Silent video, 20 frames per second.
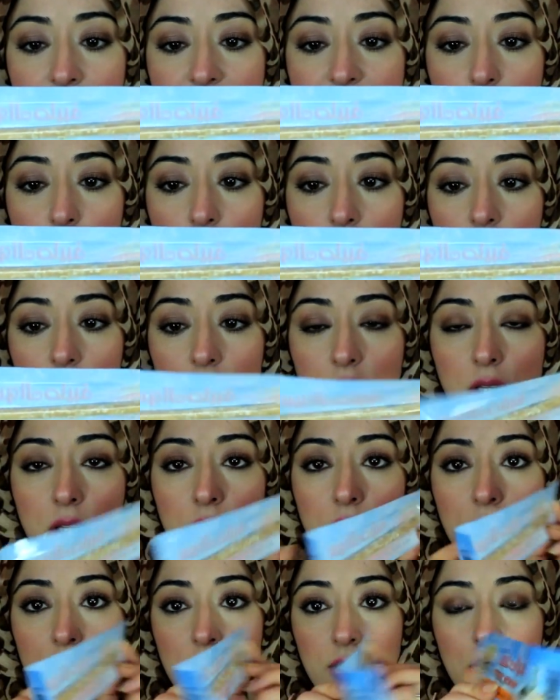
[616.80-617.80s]
a miswak.
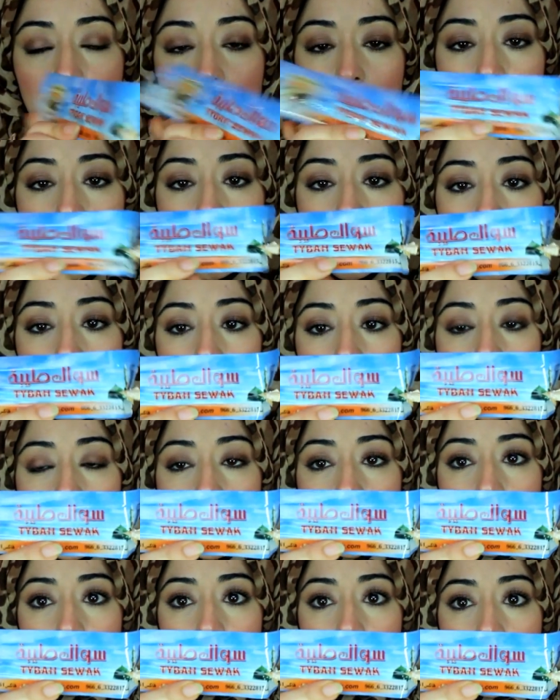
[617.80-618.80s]

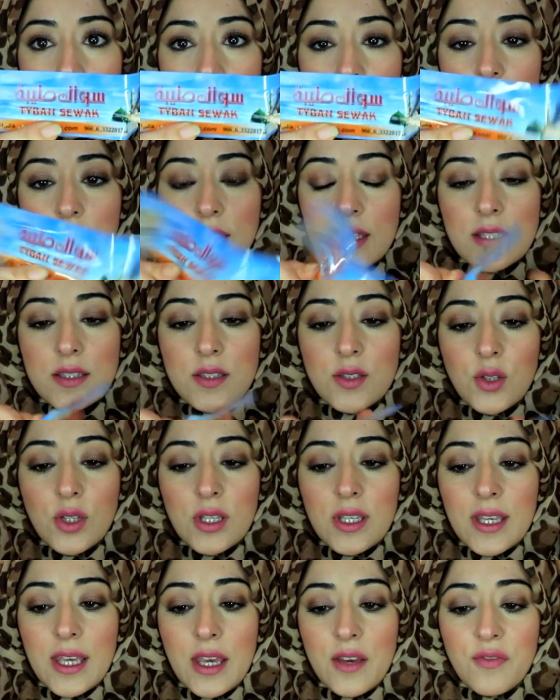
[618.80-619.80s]
Okay, this you
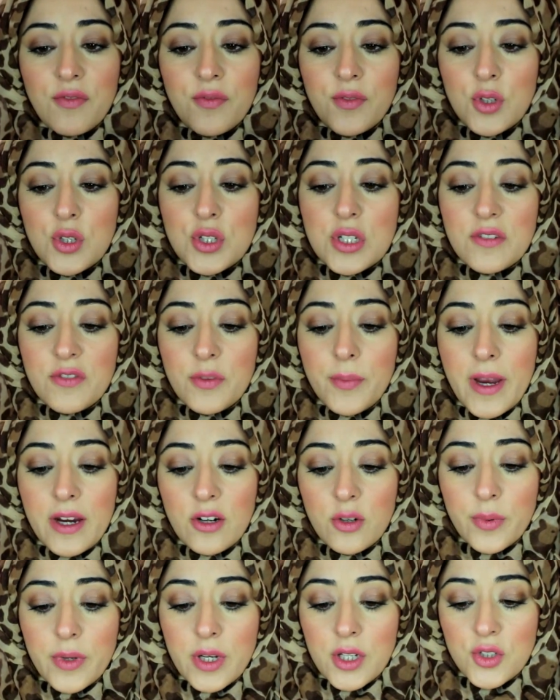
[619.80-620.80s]
can get usually from
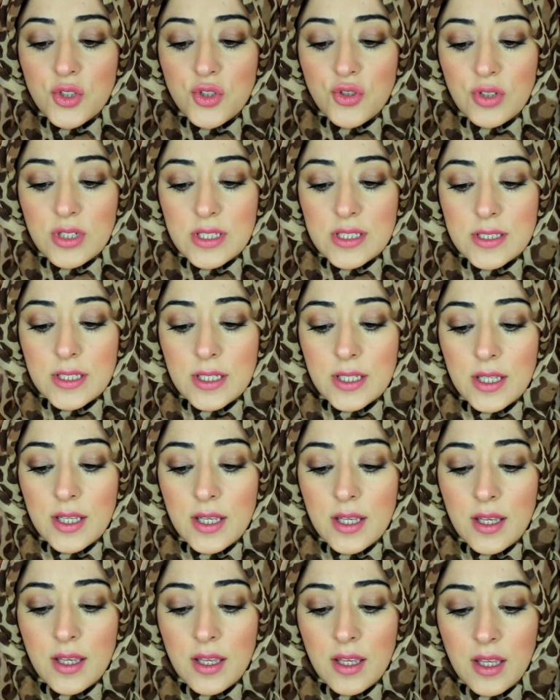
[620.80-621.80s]
Arab countries,
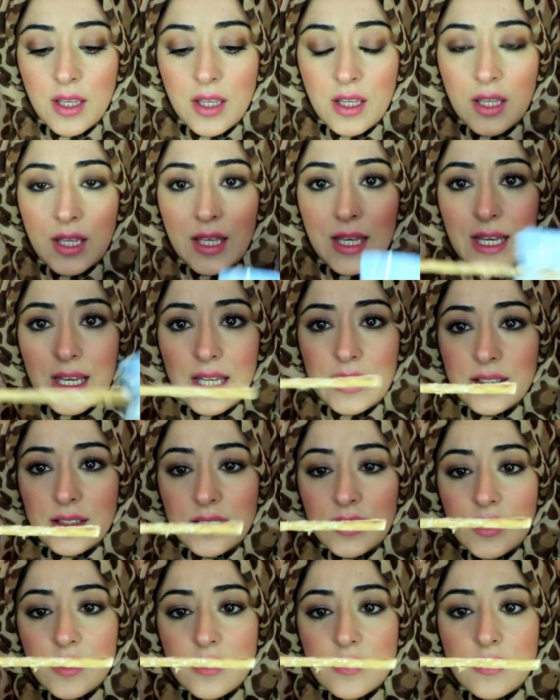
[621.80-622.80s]

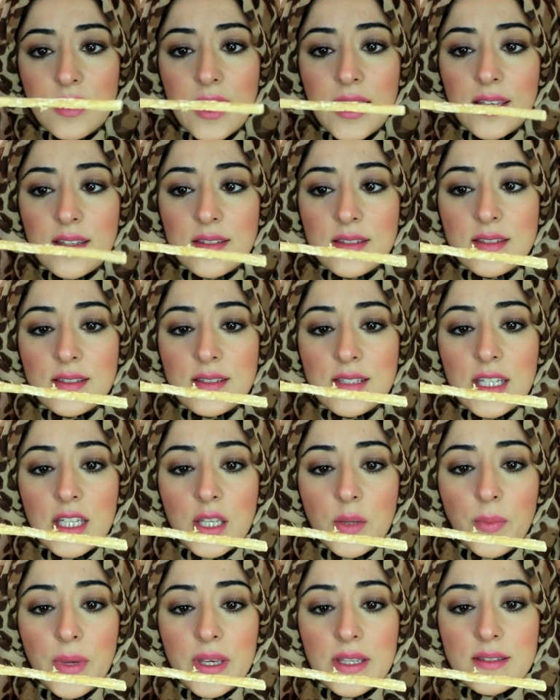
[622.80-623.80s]
and it's like a
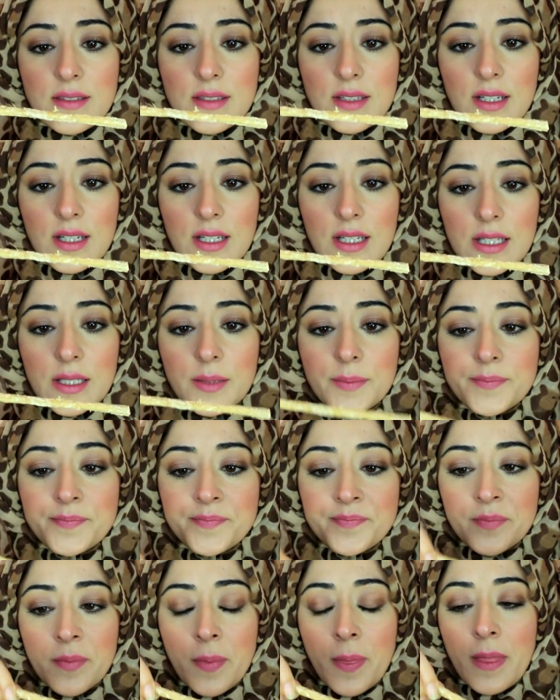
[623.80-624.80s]
stick basically,
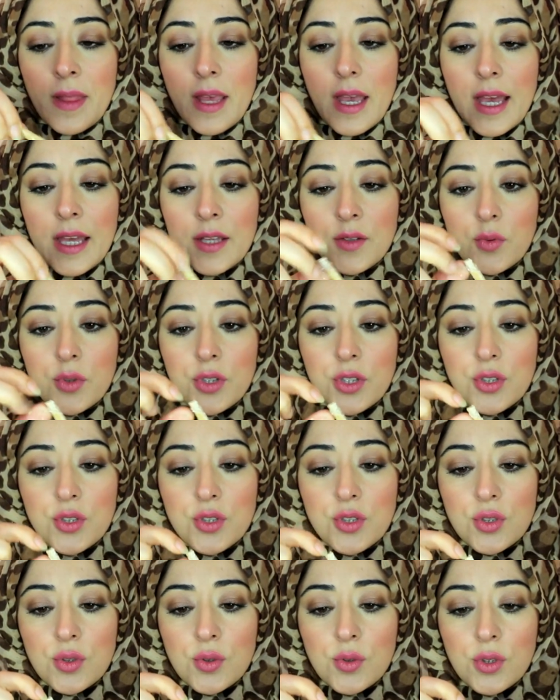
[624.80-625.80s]
and what you
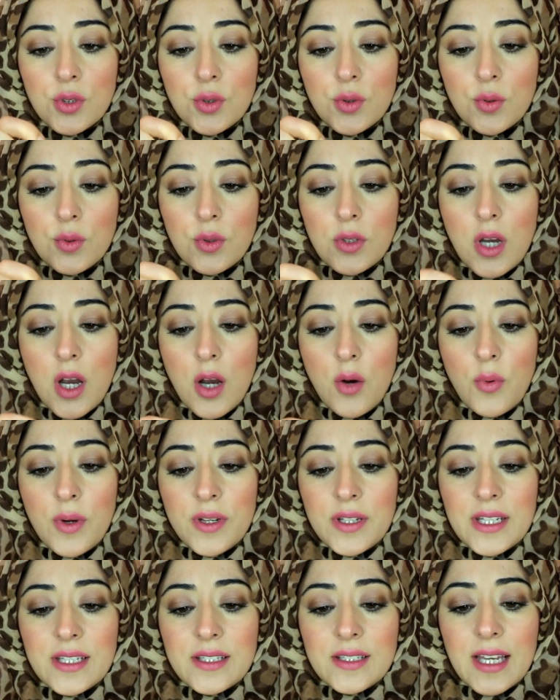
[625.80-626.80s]
do, you cut
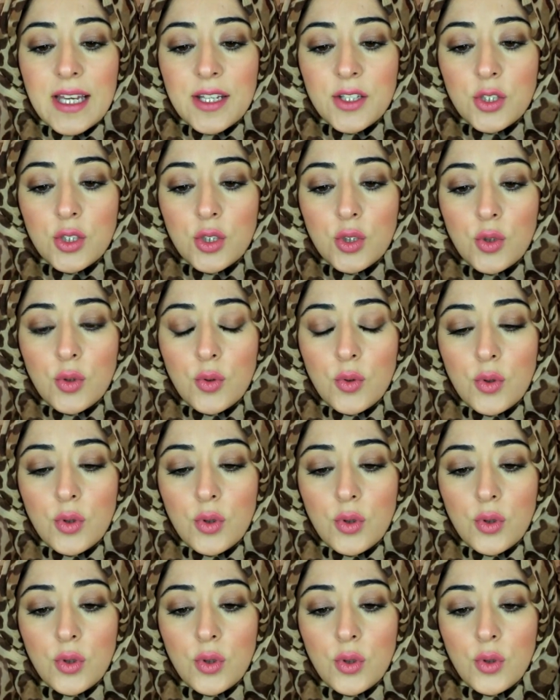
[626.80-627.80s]
one end and you
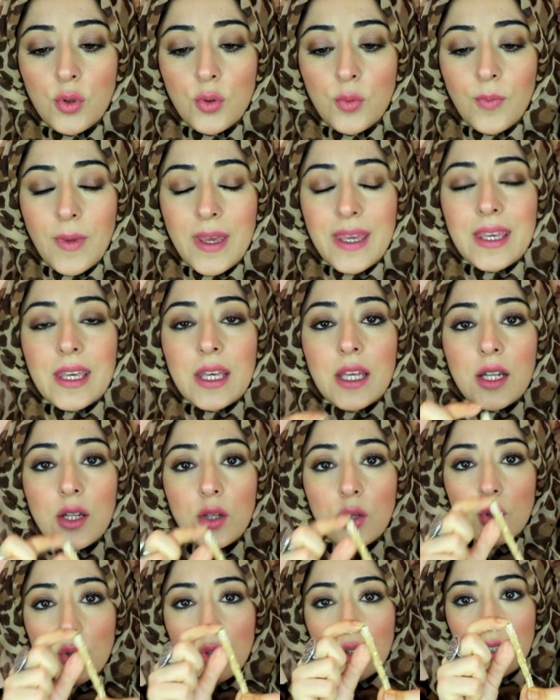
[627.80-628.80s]
make
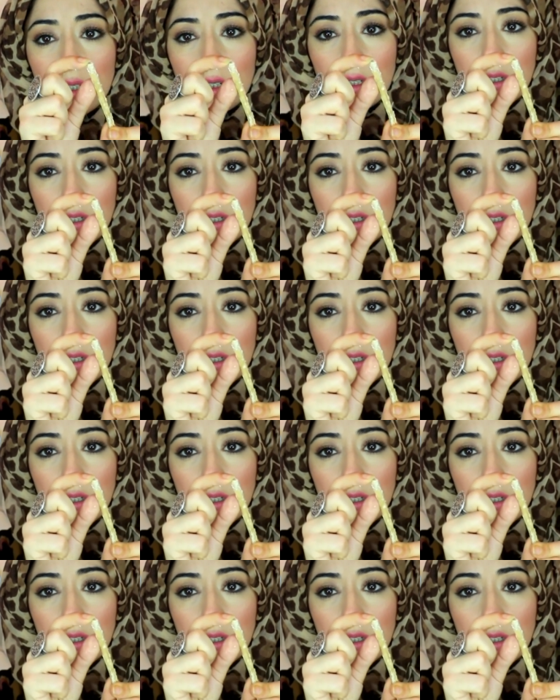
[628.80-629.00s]
it look